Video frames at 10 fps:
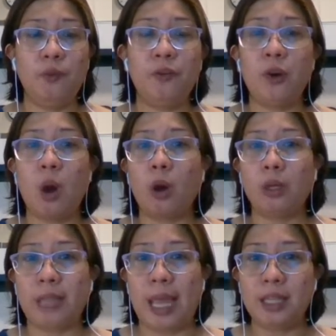over
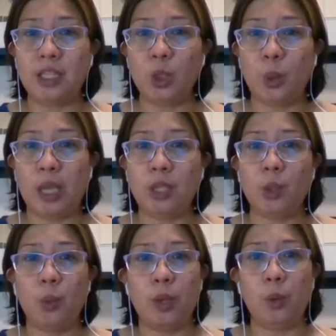octets. Okay,
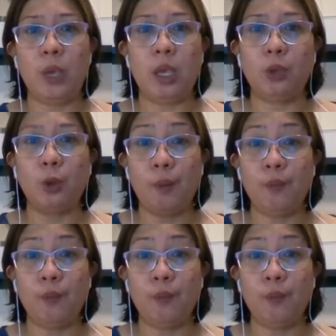so we termed